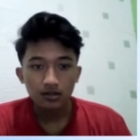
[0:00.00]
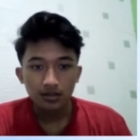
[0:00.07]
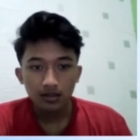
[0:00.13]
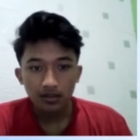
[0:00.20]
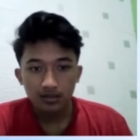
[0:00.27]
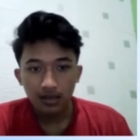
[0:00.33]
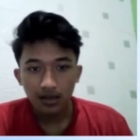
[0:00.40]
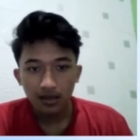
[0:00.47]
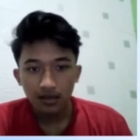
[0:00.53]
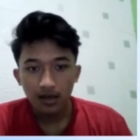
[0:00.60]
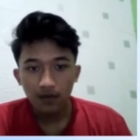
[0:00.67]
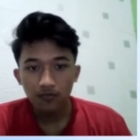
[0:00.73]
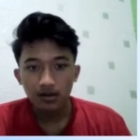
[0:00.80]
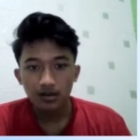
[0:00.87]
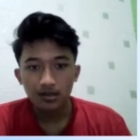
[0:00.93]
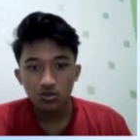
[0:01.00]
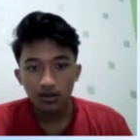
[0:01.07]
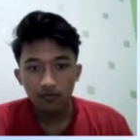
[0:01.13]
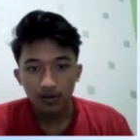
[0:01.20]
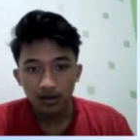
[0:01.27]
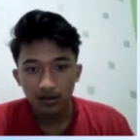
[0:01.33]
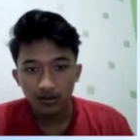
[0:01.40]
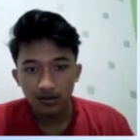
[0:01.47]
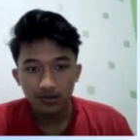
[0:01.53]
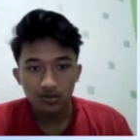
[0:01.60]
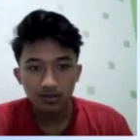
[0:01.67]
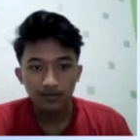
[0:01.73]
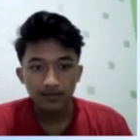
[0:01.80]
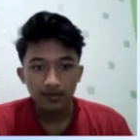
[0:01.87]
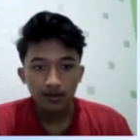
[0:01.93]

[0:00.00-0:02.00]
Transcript: centers and have a sweet fragrance.